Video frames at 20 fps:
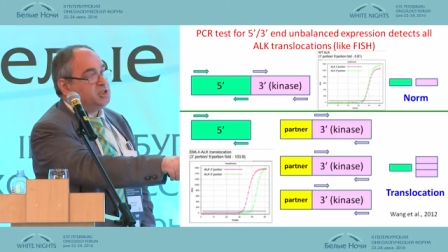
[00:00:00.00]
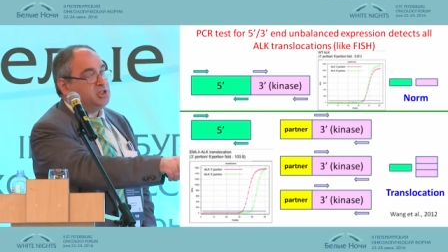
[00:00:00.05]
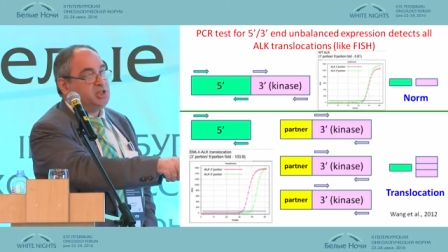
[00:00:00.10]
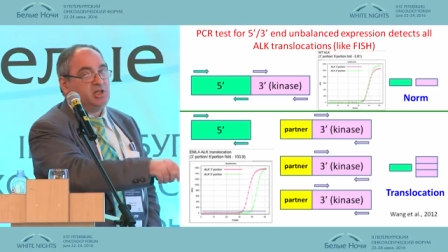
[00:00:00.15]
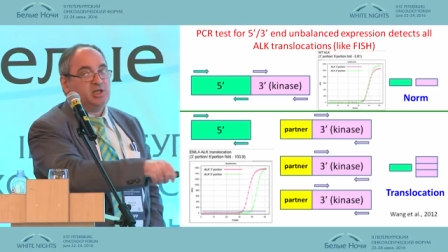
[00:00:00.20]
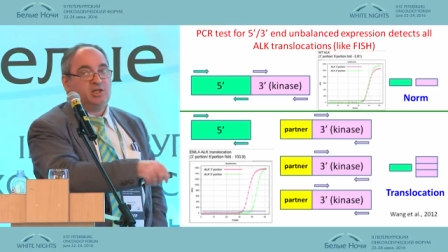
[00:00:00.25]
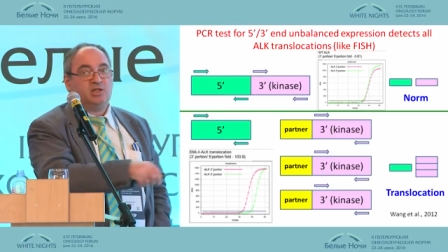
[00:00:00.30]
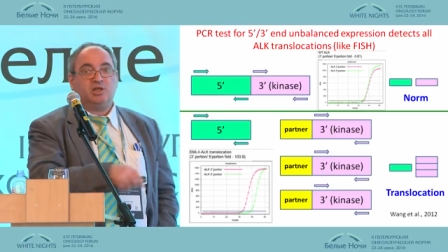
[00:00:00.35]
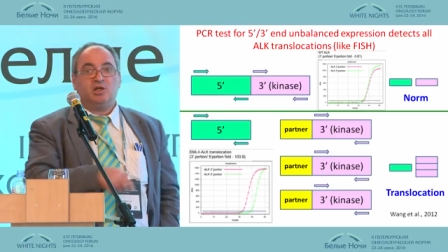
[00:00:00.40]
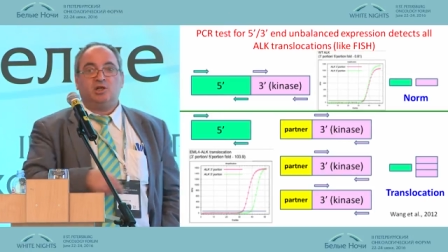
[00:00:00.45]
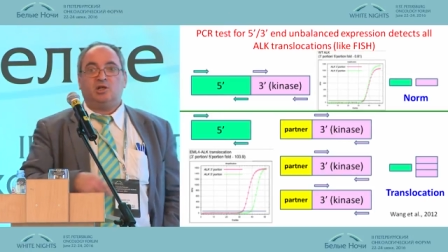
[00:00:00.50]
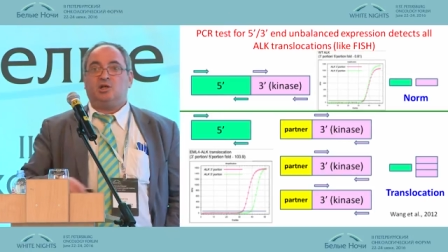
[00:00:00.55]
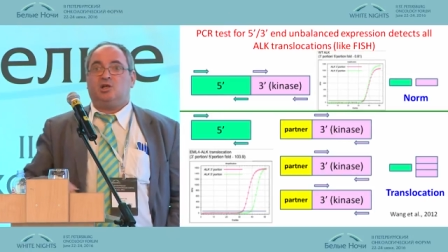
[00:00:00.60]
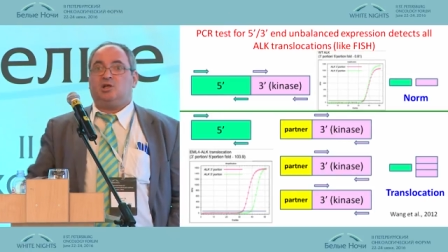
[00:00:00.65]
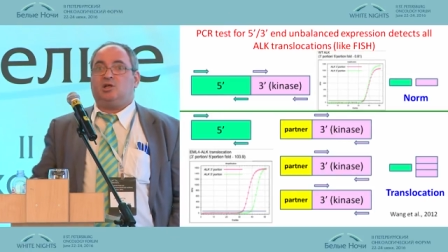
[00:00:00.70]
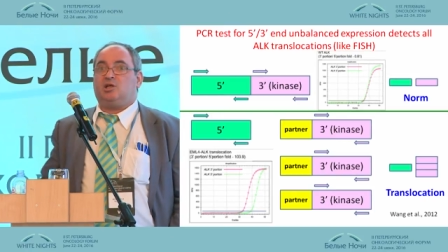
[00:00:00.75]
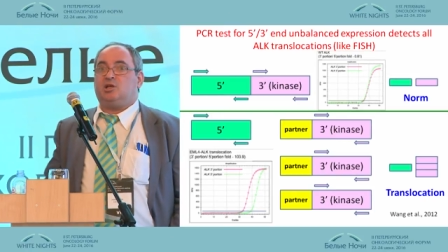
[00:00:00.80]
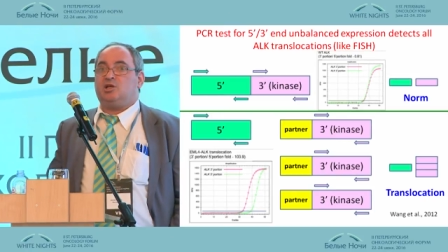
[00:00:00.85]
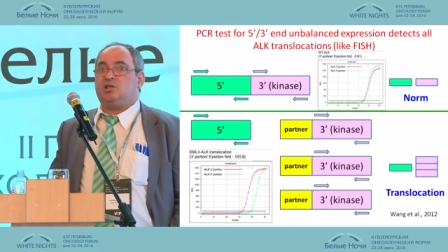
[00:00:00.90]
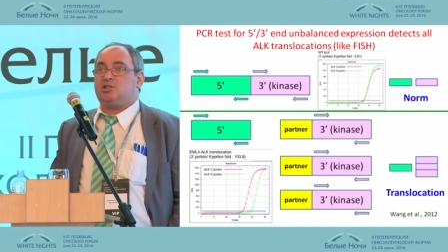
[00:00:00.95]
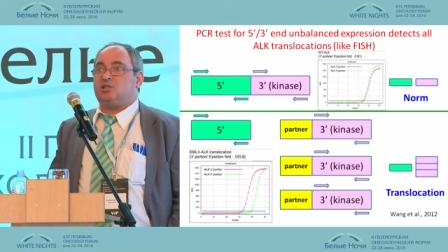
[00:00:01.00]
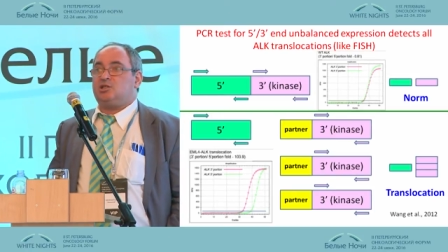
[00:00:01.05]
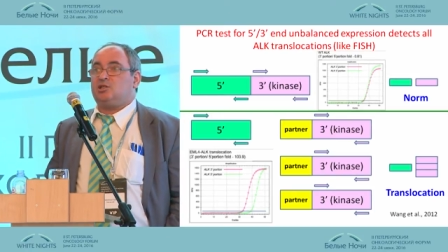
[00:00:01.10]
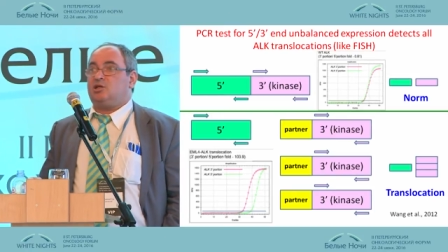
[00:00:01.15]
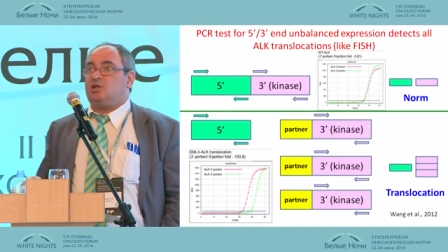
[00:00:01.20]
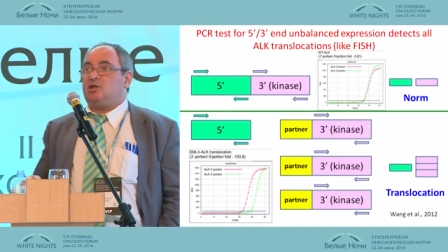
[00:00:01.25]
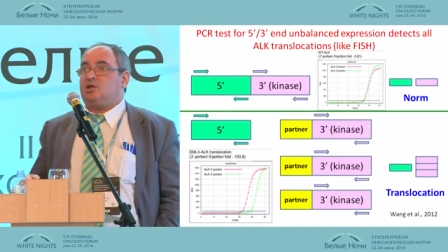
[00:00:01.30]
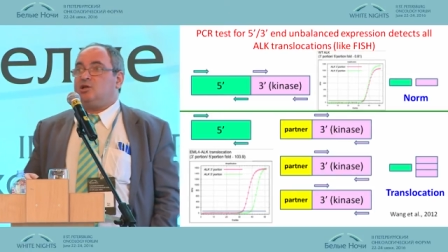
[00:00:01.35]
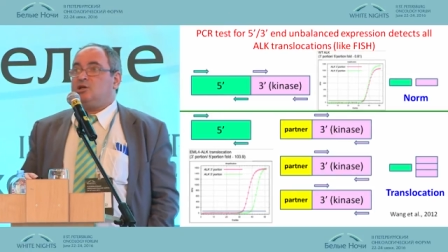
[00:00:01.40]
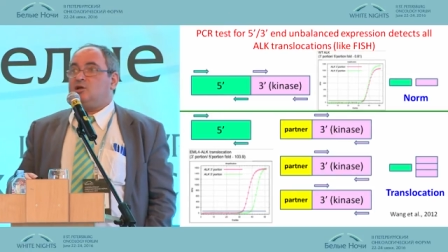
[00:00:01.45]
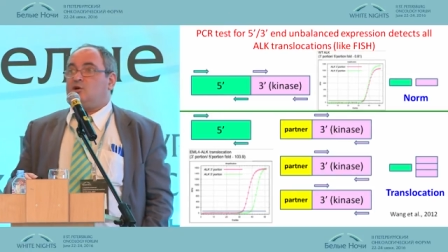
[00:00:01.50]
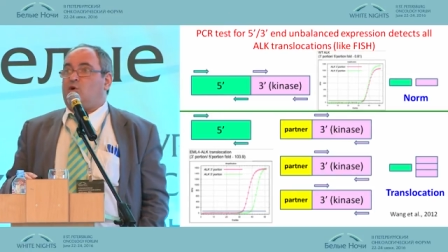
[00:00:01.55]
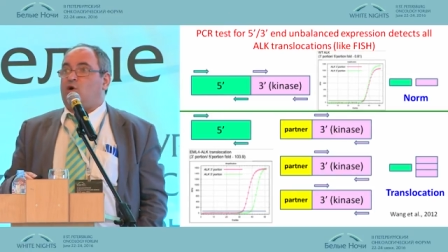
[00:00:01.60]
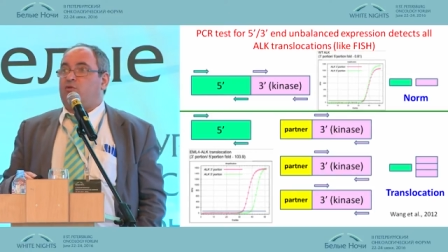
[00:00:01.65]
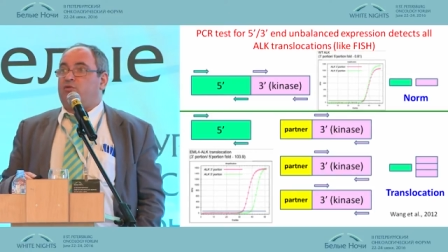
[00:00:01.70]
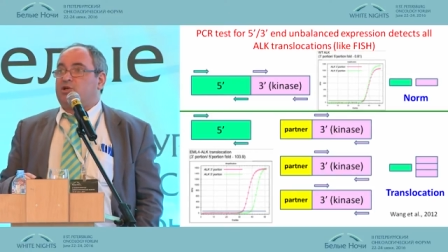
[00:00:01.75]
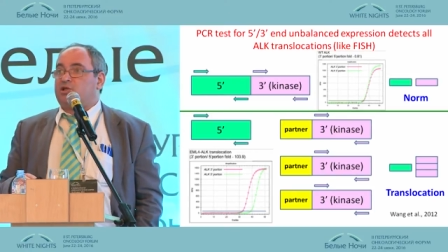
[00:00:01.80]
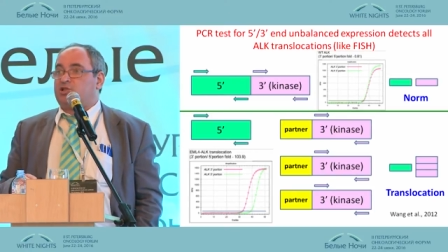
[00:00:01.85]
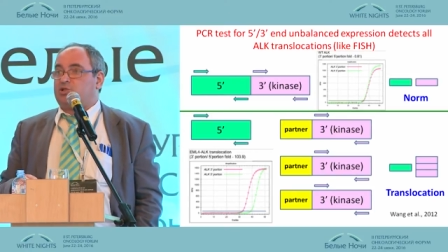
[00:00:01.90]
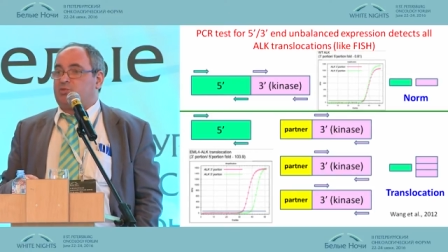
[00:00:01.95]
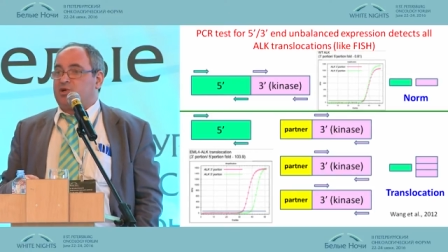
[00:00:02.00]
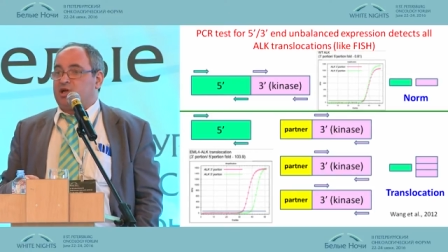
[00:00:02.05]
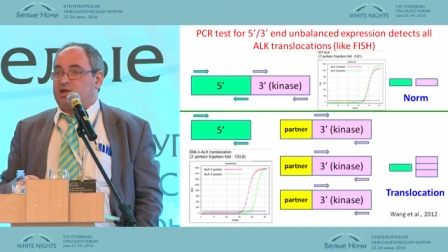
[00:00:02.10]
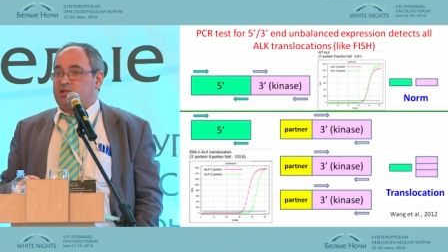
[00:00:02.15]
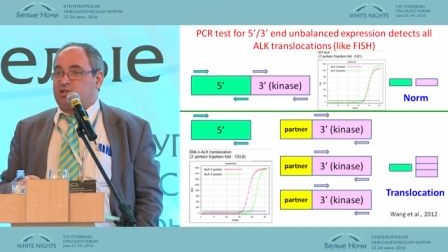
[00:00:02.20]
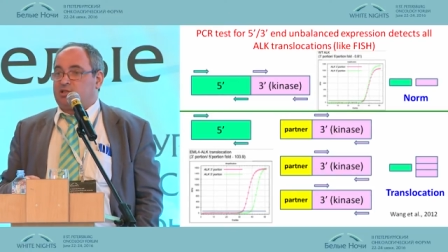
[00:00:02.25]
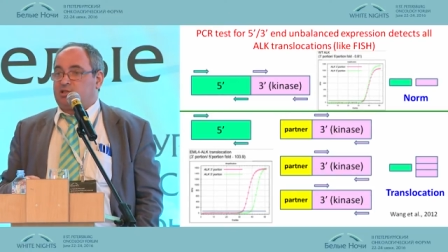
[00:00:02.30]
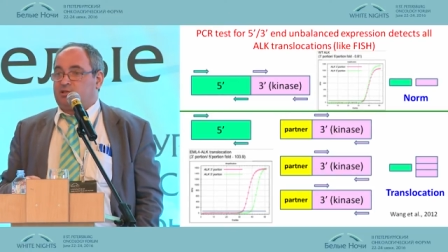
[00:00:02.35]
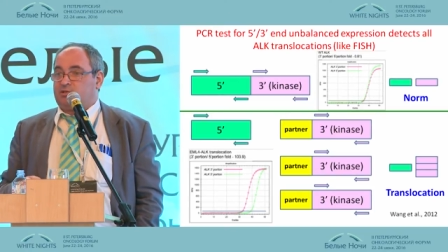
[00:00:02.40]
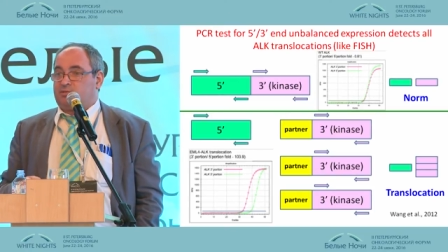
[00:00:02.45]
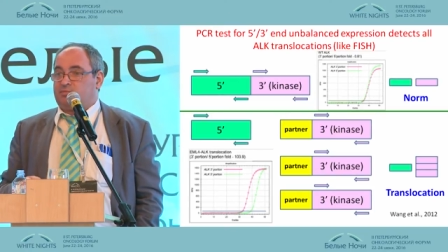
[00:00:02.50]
gene is overexpressed.